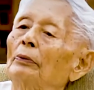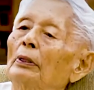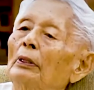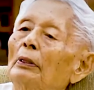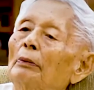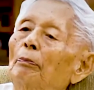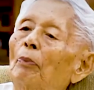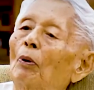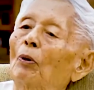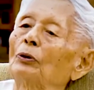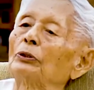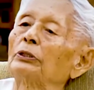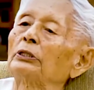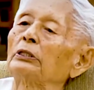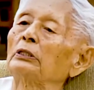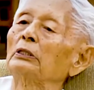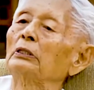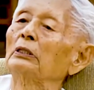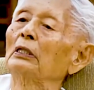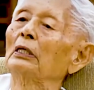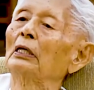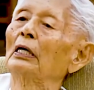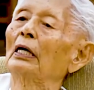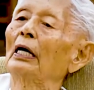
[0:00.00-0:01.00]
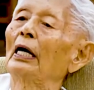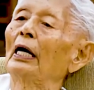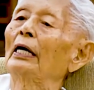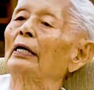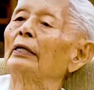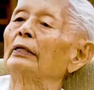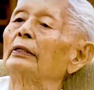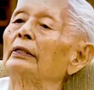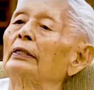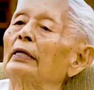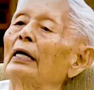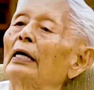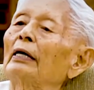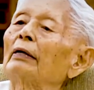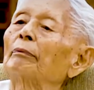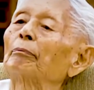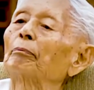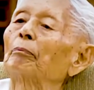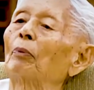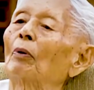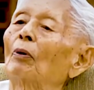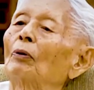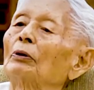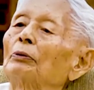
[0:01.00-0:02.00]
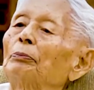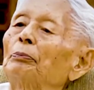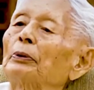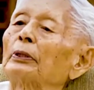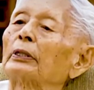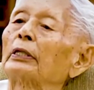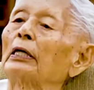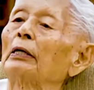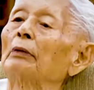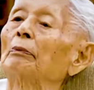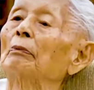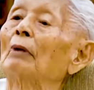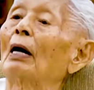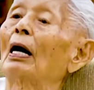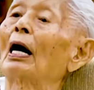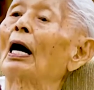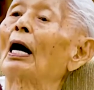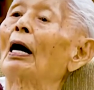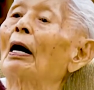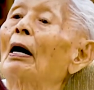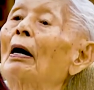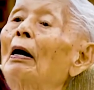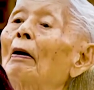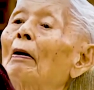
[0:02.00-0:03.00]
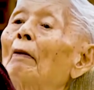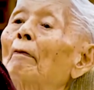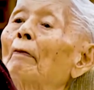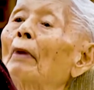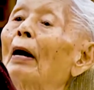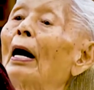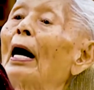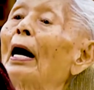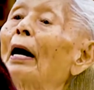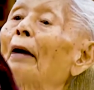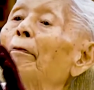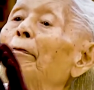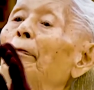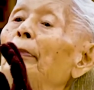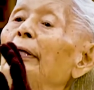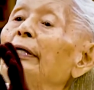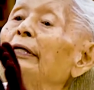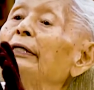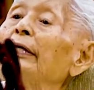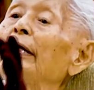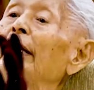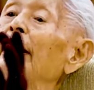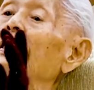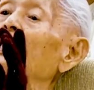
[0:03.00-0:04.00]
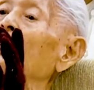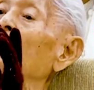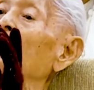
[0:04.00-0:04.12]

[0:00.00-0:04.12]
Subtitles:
the body, and that going to be Mahapinga